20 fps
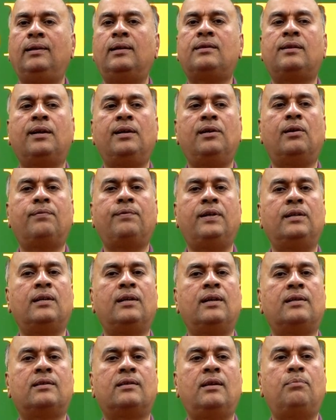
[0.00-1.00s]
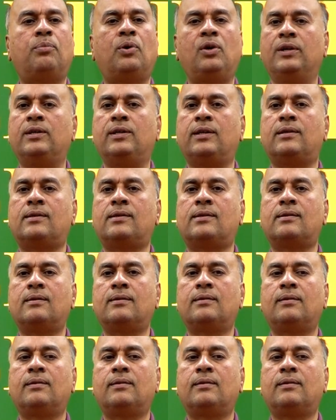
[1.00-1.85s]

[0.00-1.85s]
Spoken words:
the study of international politics.